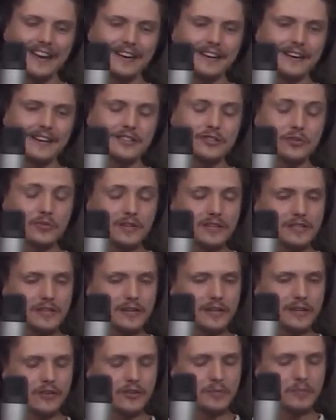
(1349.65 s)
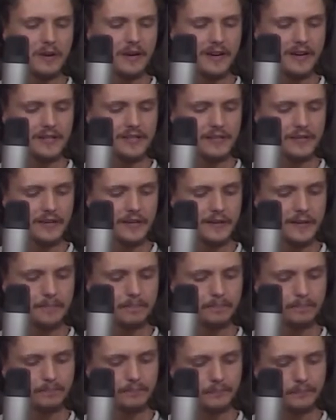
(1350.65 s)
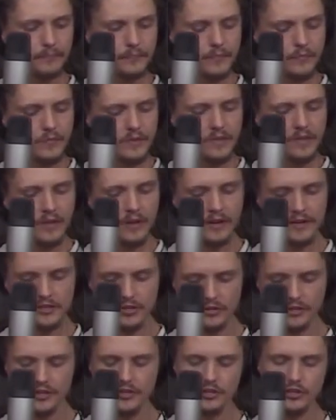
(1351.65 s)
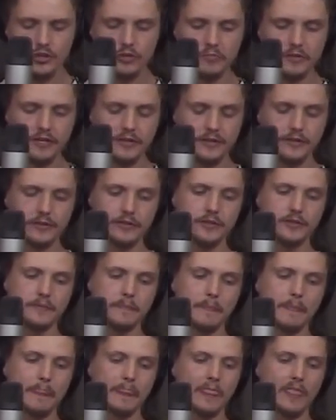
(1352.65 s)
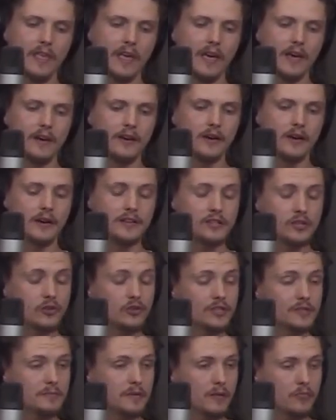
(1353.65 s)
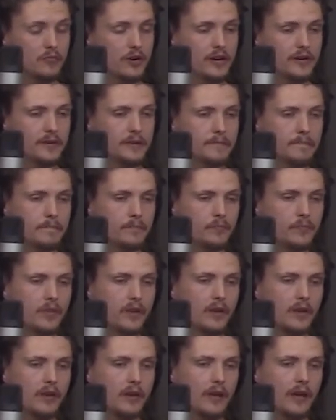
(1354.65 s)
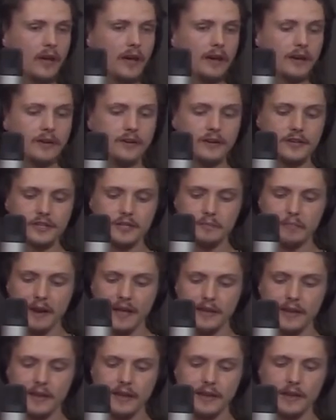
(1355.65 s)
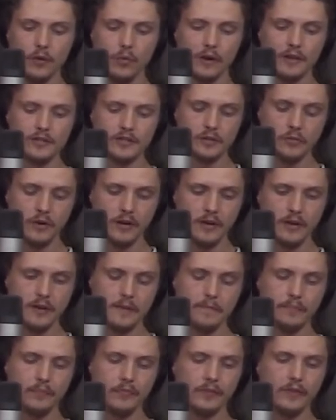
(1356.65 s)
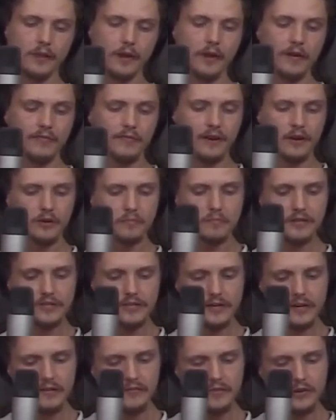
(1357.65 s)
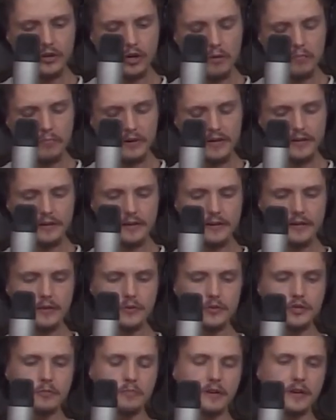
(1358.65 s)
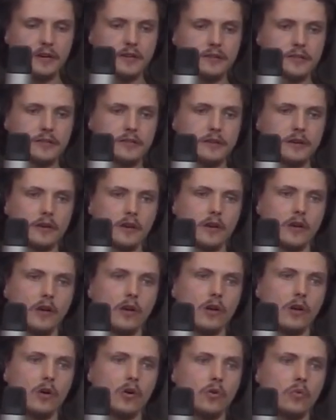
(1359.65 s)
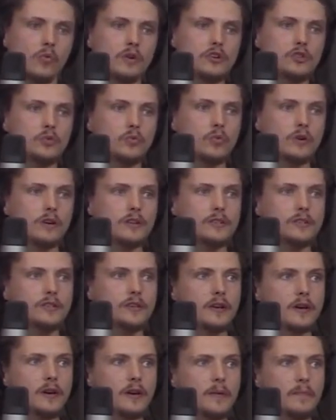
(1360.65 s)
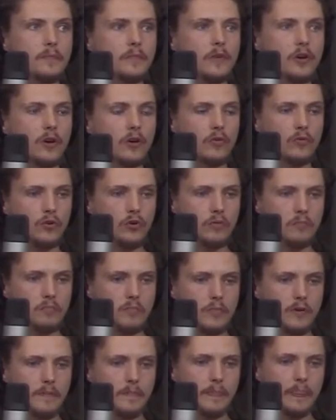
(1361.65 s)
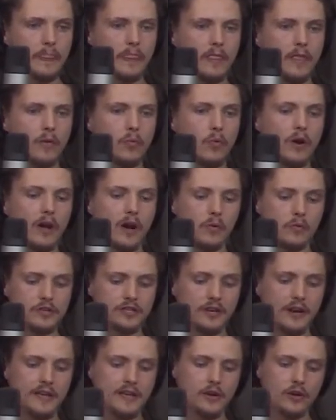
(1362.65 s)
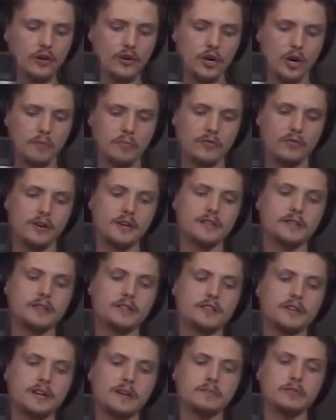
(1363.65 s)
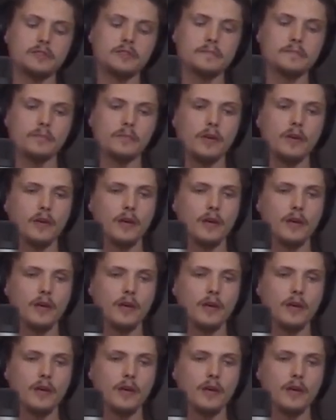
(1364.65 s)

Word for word: and uh, as soon as I closed my eyes again, I saw these two beings. And uh, I told them, I'm ready and this black ink went away. I found myself in a completely new space, which was um, a room where I was laying on an operating table.